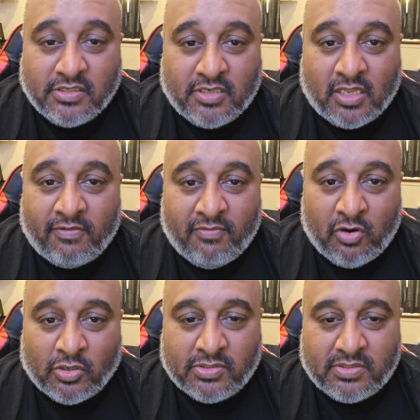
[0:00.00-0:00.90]
She's kind of
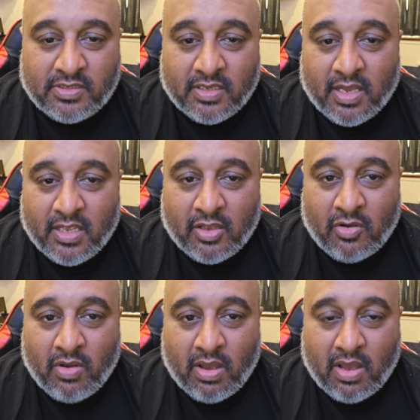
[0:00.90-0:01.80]
lost, you
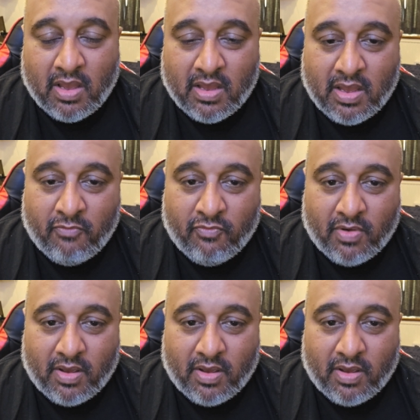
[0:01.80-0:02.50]
know, a,